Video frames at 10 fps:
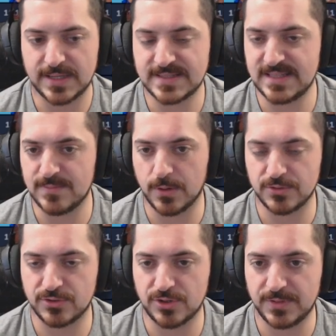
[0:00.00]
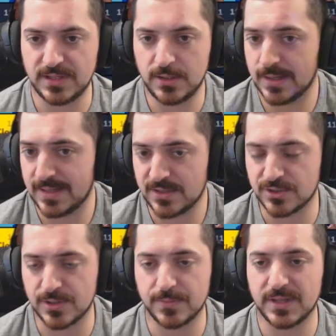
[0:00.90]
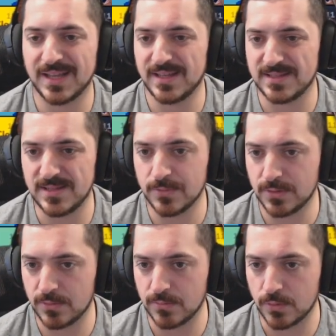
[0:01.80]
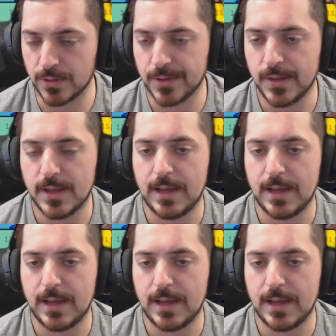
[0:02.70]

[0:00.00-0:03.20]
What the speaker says: It's Deebo and Stribling here. I like Stribling. I like Deebo a little more.